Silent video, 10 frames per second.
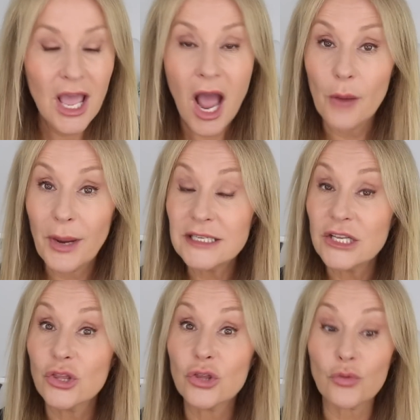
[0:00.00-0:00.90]
I
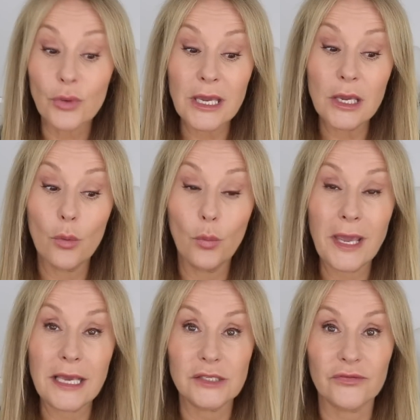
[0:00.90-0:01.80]
waited 3
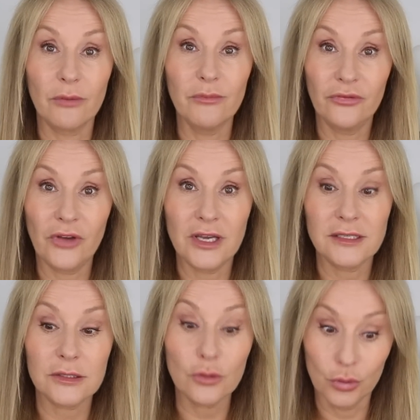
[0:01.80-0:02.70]
weeks from
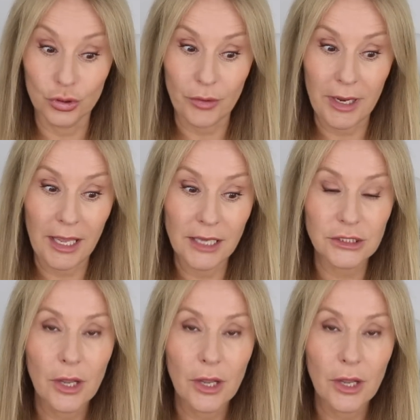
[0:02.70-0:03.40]
first ordering it,